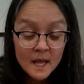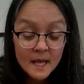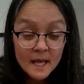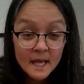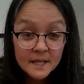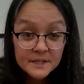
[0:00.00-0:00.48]

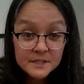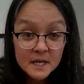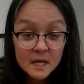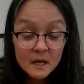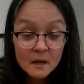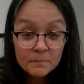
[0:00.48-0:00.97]
And
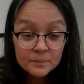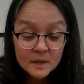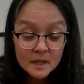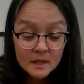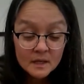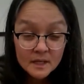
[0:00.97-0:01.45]

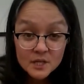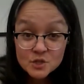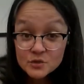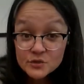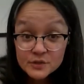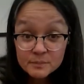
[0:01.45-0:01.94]
get
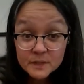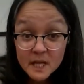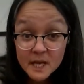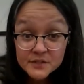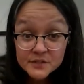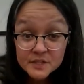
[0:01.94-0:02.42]
your
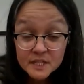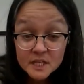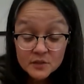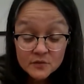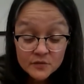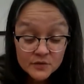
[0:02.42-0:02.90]
supplies
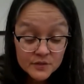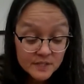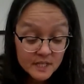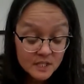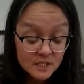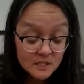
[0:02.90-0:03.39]
together for this
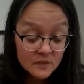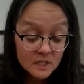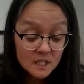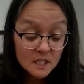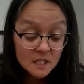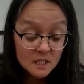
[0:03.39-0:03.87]

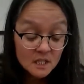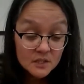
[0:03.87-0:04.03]
activity.